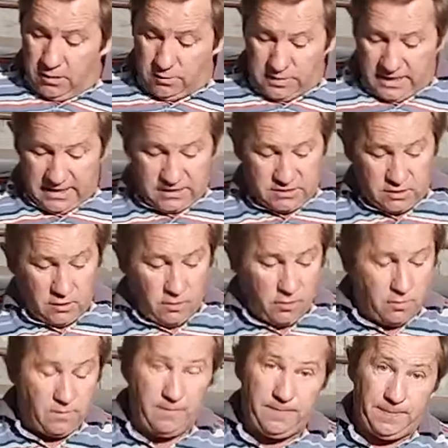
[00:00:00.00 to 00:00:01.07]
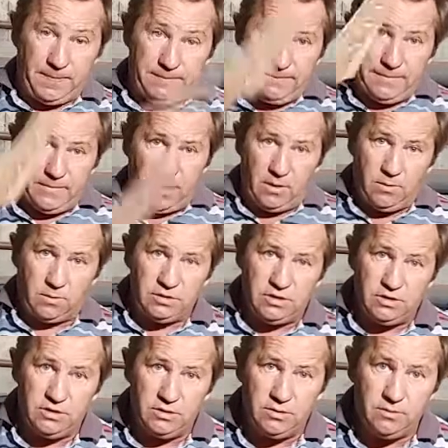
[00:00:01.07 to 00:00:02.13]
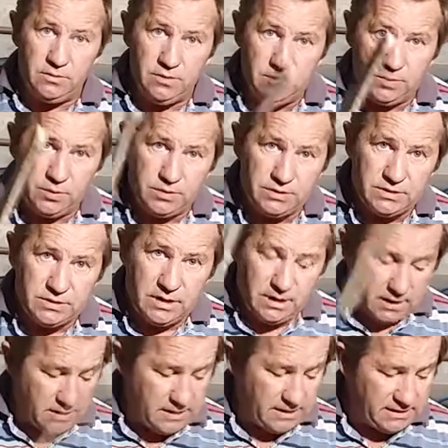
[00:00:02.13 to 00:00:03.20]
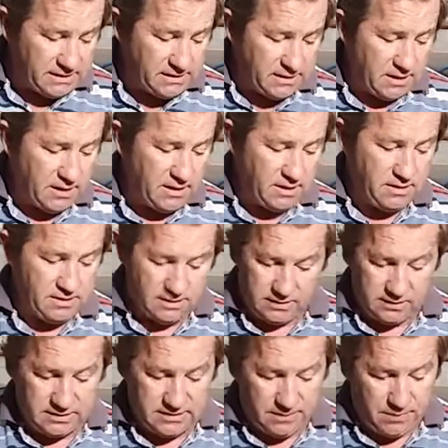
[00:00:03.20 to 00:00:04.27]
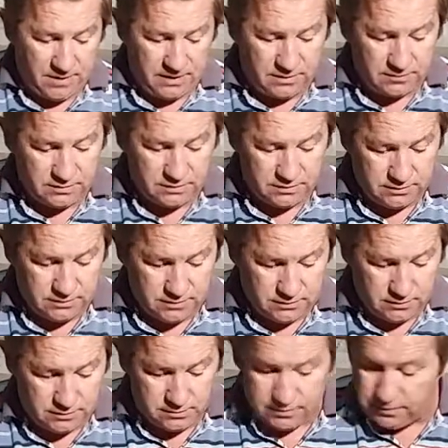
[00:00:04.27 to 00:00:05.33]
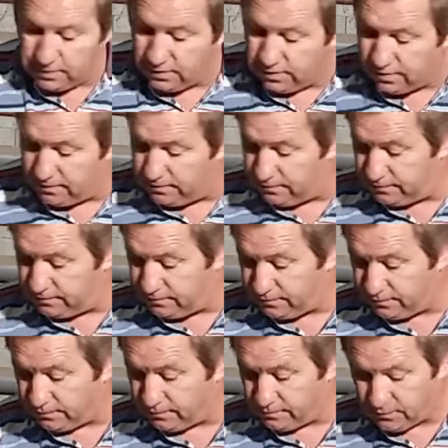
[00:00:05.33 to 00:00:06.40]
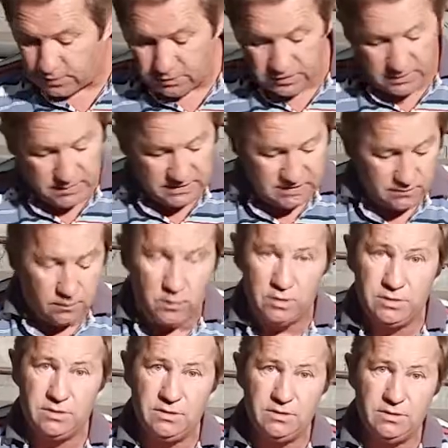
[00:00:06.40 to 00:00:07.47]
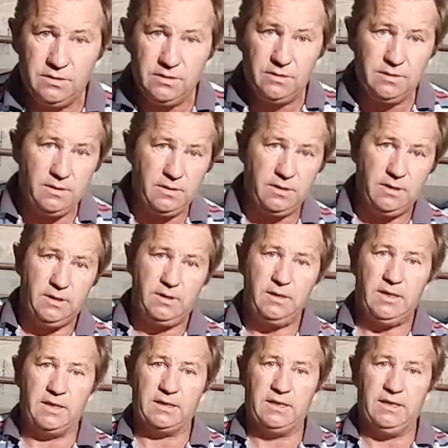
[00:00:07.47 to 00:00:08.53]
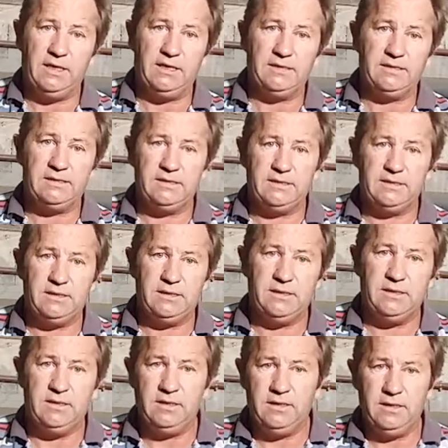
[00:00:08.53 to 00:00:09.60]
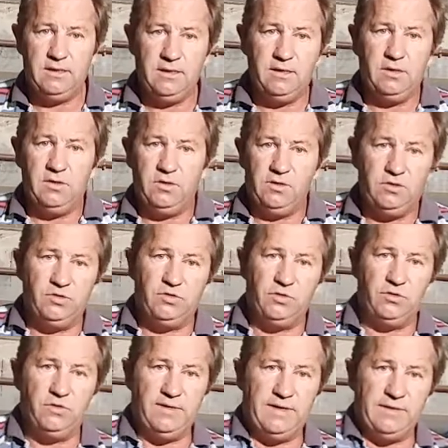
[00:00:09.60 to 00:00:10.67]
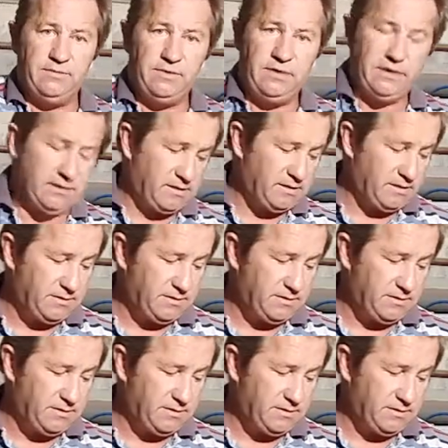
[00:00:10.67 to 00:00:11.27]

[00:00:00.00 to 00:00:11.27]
Okay, so what you do, you put this, you template onto your piece of wood like this. Draw around it.